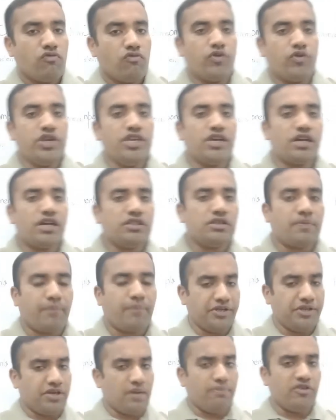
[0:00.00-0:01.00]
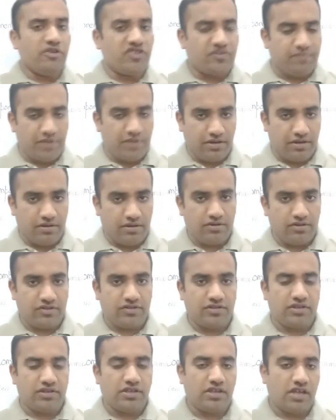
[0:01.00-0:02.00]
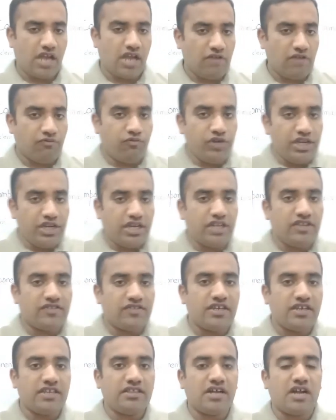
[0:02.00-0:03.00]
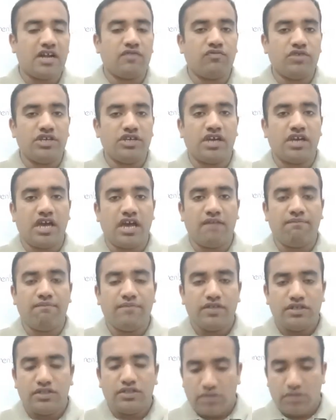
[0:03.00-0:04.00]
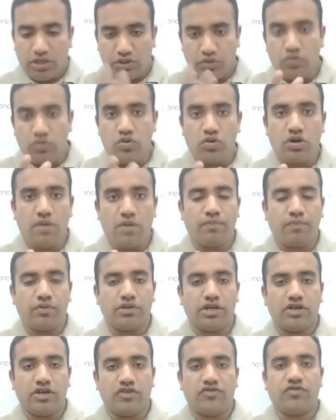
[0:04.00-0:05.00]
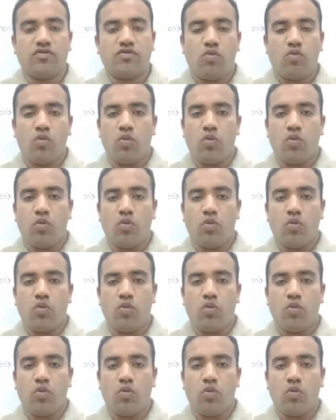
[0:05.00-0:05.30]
we are the Punjabi speakers, and we can say that we have two components.